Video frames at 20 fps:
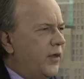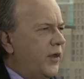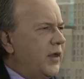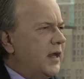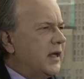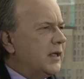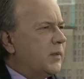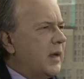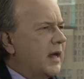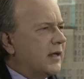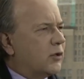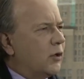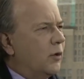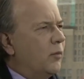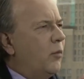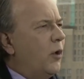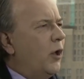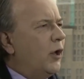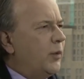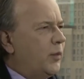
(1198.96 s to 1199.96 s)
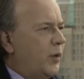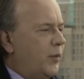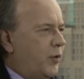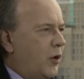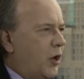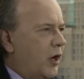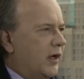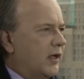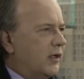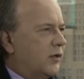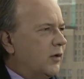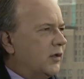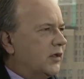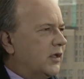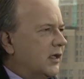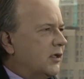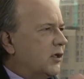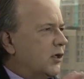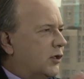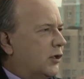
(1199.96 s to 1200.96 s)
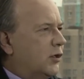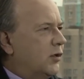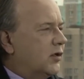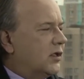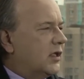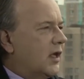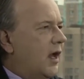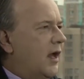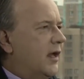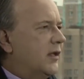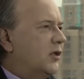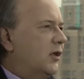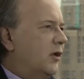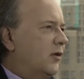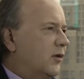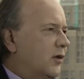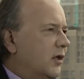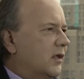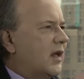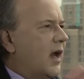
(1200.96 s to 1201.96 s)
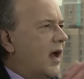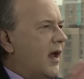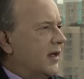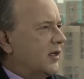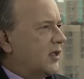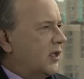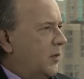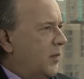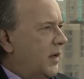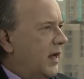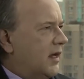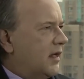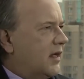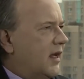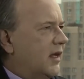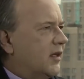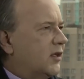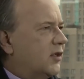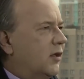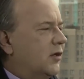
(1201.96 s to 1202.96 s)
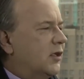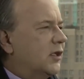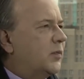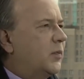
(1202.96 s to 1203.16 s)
The thing is, Max, there are multiple parties, so it's not just two sides, the good guys and the bad guys, so to